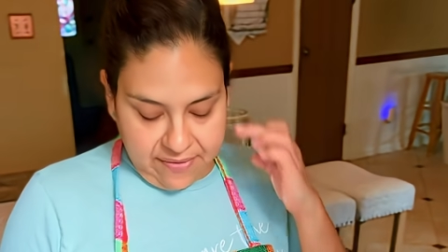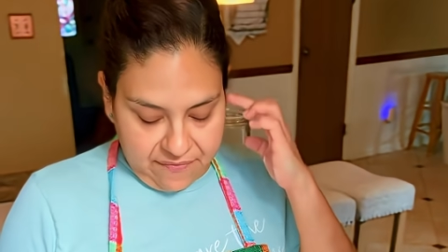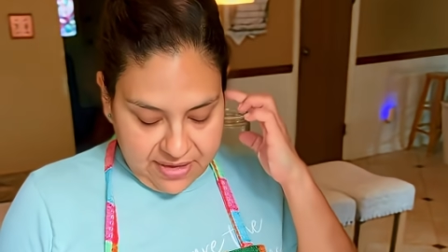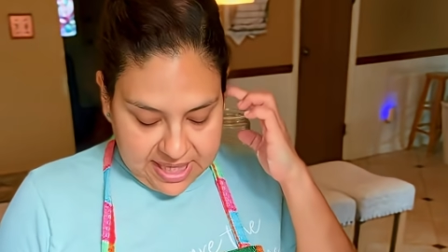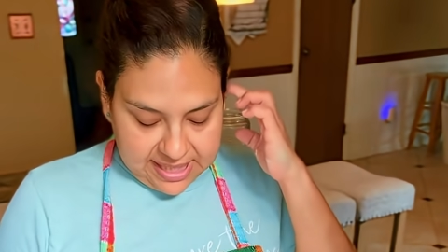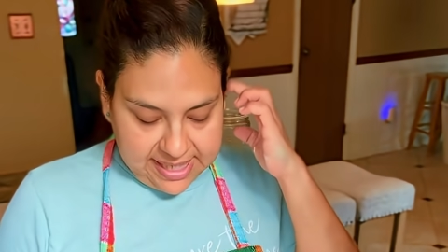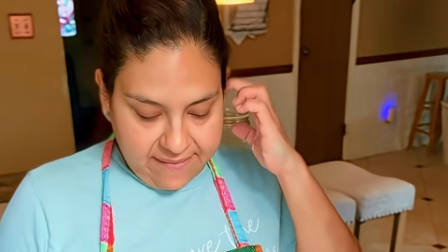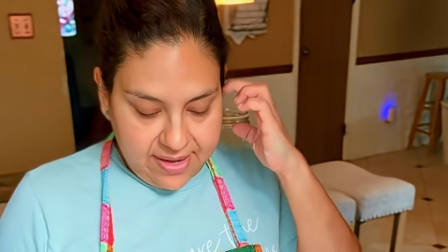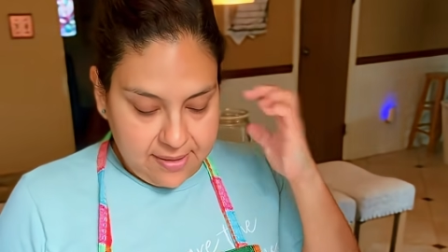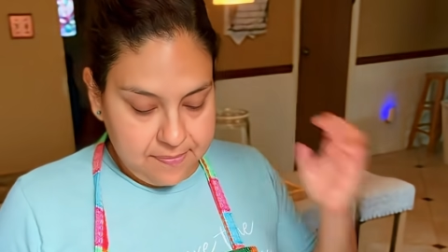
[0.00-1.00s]
of
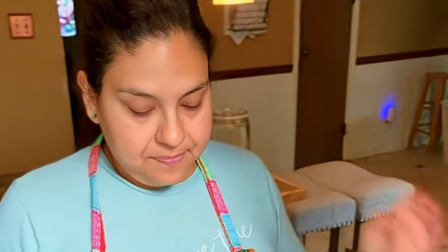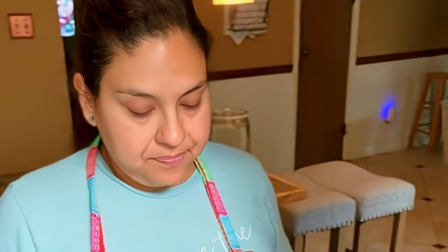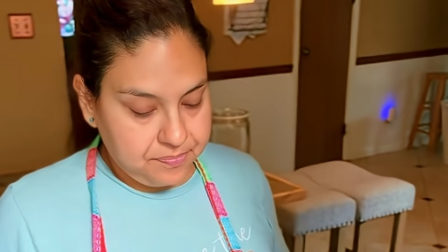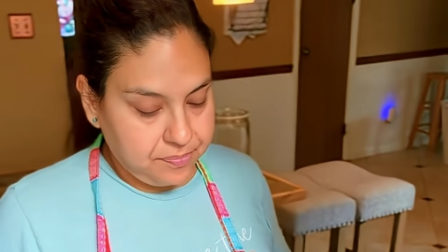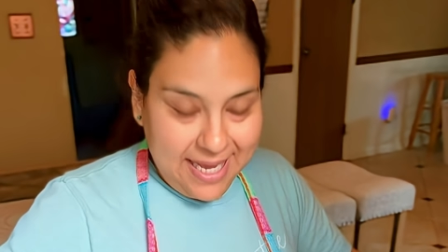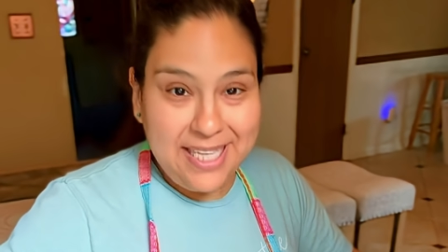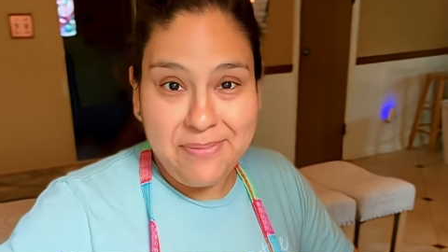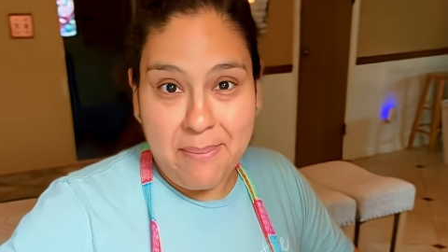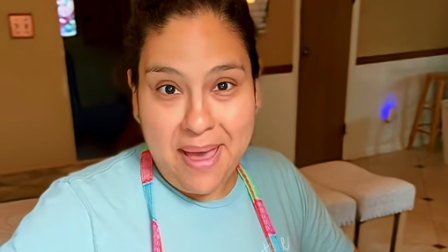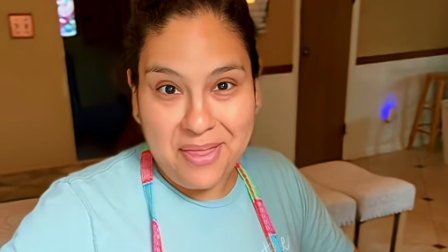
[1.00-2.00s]
757?
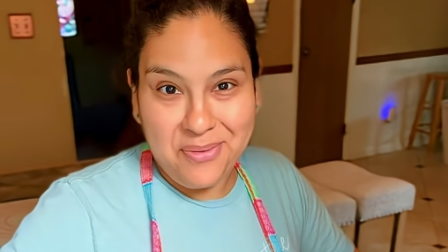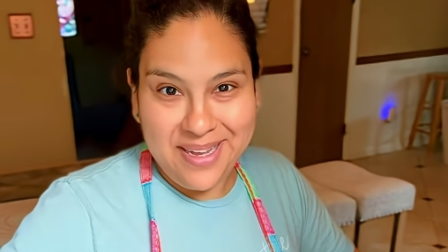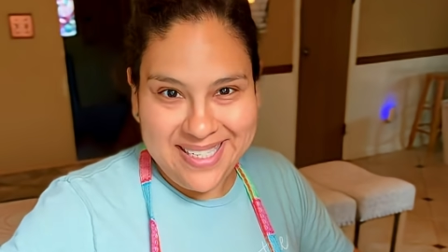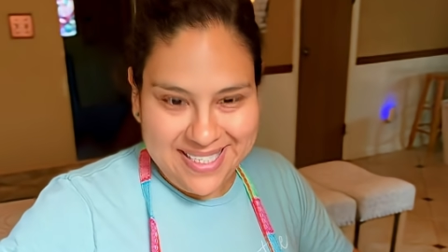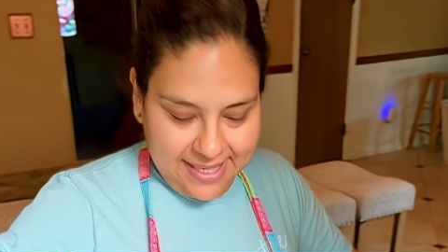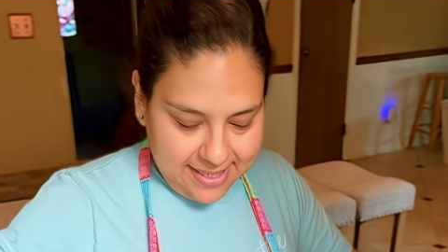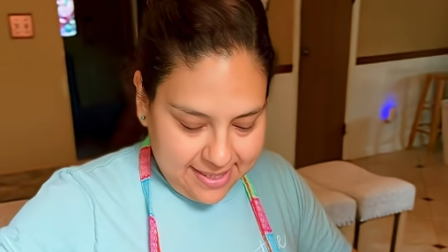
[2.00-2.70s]
He's my math whiz.